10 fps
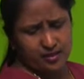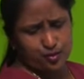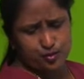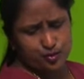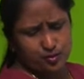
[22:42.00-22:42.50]

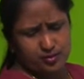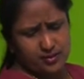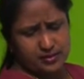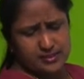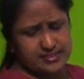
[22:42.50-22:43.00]
also
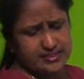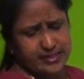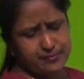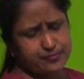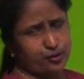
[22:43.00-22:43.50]
the
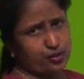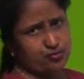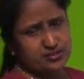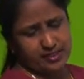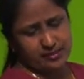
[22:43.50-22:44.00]
same
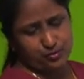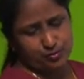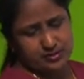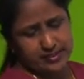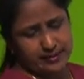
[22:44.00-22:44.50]
pronouns are
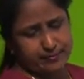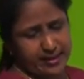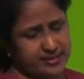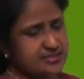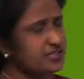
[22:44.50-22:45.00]
used, like
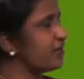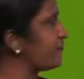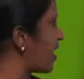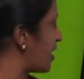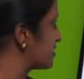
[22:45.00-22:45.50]
myself,
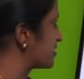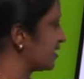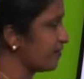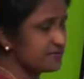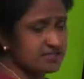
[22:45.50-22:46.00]

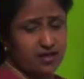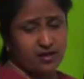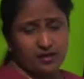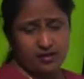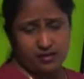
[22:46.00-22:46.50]
ourselves,
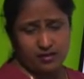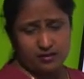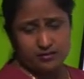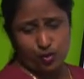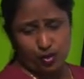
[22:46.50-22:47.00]

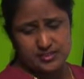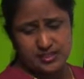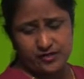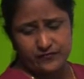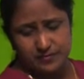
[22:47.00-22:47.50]

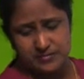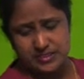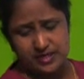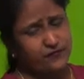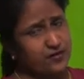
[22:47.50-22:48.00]
yourself,
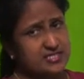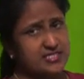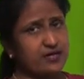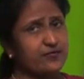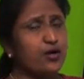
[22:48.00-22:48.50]
himself,
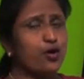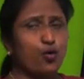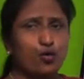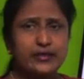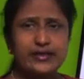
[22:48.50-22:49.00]
herself.
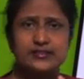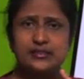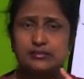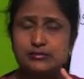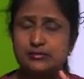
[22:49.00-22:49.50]
Only the
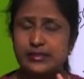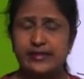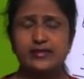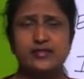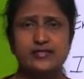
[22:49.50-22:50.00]

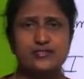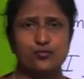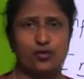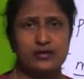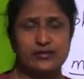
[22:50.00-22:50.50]
thing is
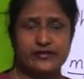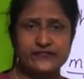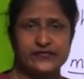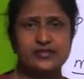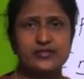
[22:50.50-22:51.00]
what,
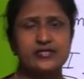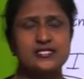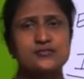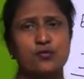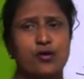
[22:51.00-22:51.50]
different thing
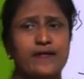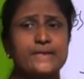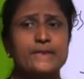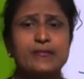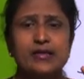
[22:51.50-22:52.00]
is what,
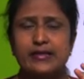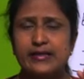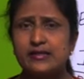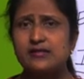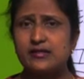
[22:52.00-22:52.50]

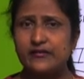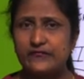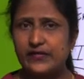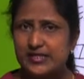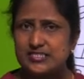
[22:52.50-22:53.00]
in
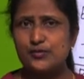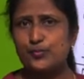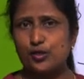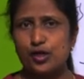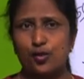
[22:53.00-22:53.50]
reflexive
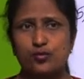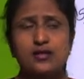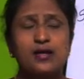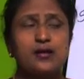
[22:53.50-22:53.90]
pronoun,